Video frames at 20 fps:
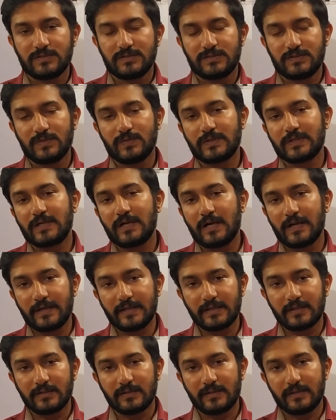So,
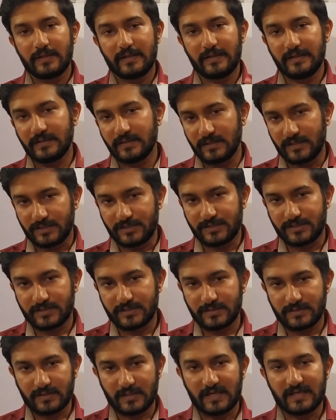regarding
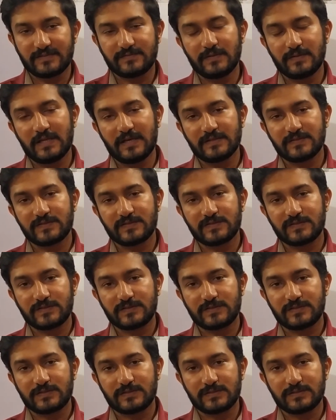English as well as